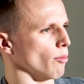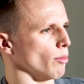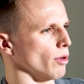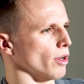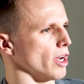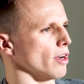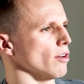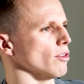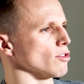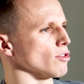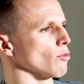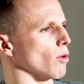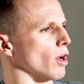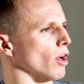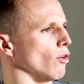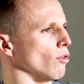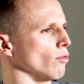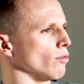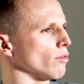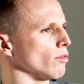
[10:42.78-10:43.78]
be there at
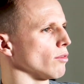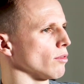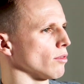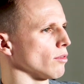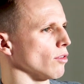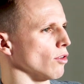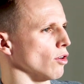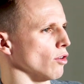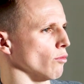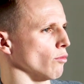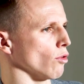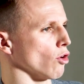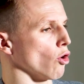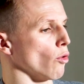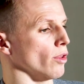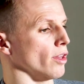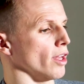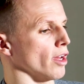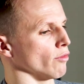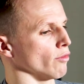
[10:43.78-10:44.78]
12. Or if we're
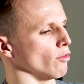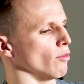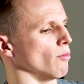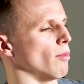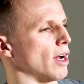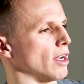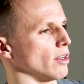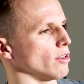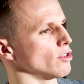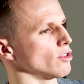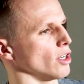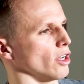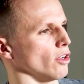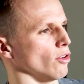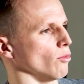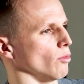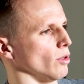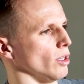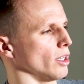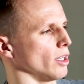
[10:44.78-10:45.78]
going the Everton match say on a
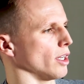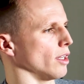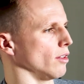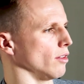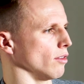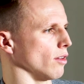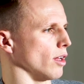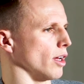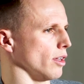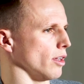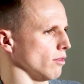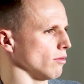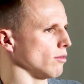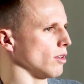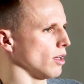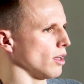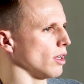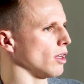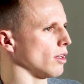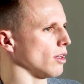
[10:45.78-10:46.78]
weekend, like
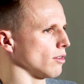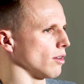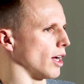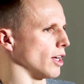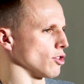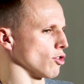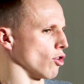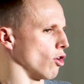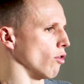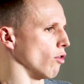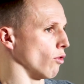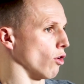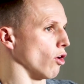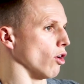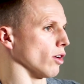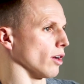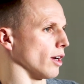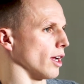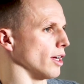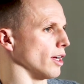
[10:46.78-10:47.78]
I sort of
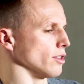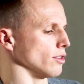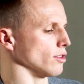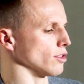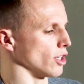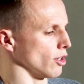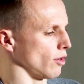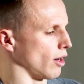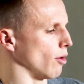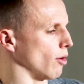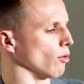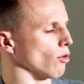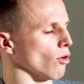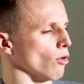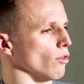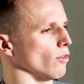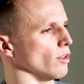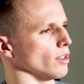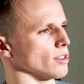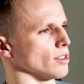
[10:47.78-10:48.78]
organise it and say, right, we're
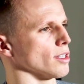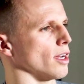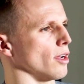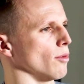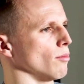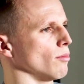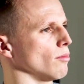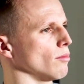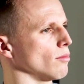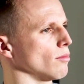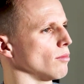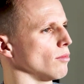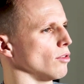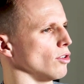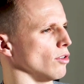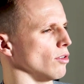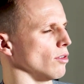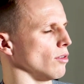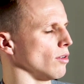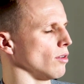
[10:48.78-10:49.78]
going at this time.
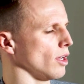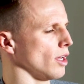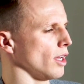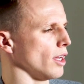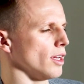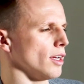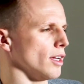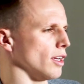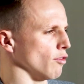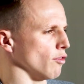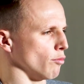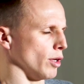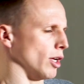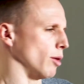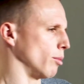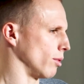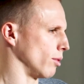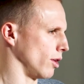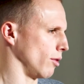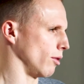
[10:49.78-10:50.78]
And if
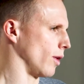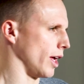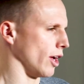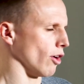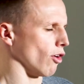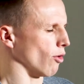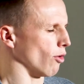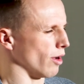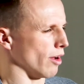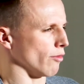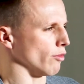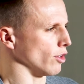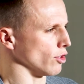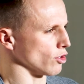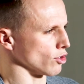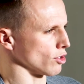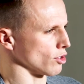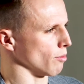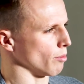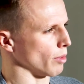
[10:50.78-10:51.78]
people are late or whatever, it's
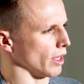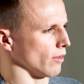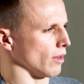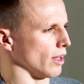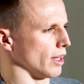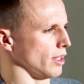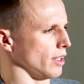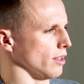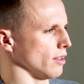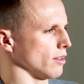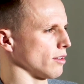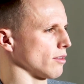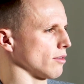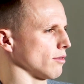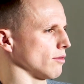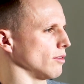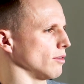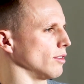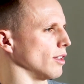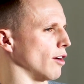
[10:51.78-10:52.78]
just a bit like
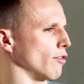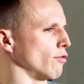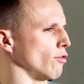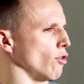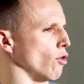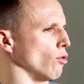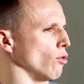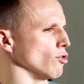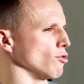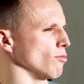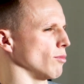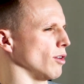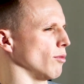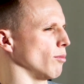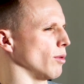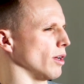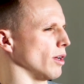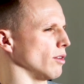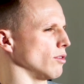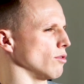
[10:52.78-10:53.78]
that throws me a
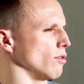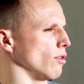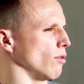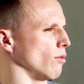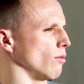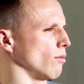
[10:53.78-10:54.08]
bit, you know?